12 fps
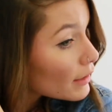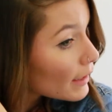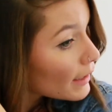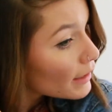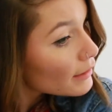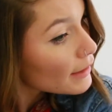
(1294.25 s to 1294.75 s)

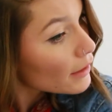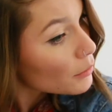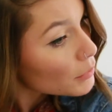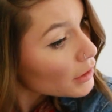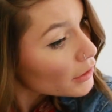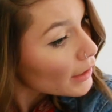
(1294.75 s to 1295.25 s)
Okay, and now
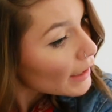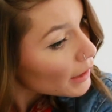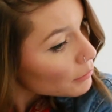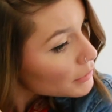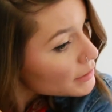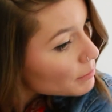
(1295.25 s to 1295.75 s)
I'm gonna
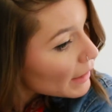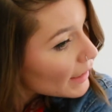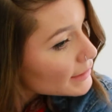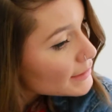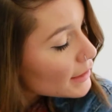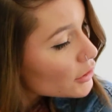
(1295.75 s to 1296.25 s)
grab this
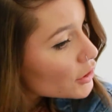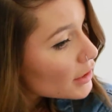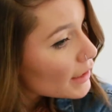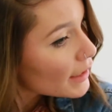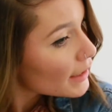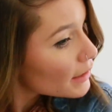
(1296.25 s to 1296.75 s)
back section
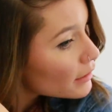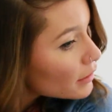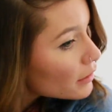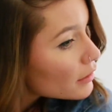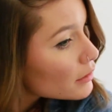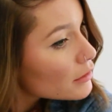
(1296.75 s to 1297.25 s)
again.
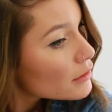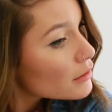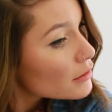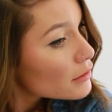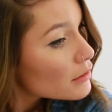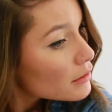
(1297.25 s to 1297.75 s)

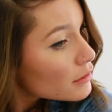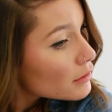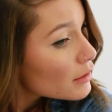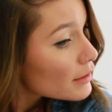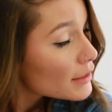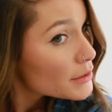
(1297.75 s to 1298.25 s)

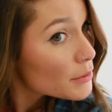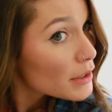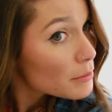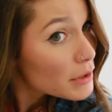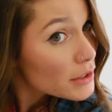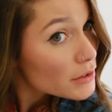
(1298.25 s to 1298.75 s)
And this one
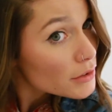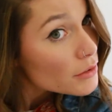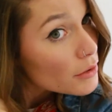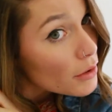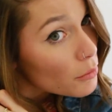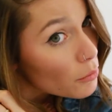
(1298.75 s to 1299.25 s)
I'm gonna
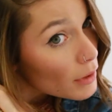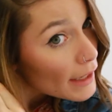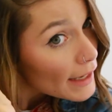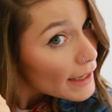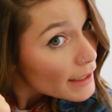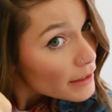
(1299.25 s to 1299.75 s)
do
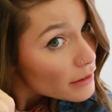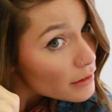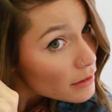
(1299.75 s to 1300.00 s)
away.